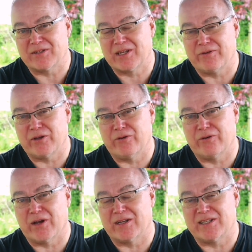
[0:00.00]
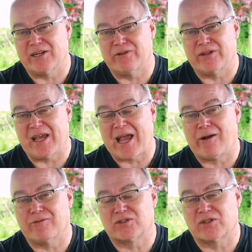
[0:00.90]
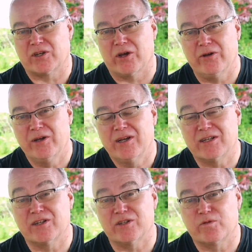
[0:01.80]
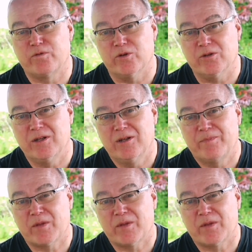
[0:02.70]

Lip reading: but it's giving you an idea in the hours to go until it's full.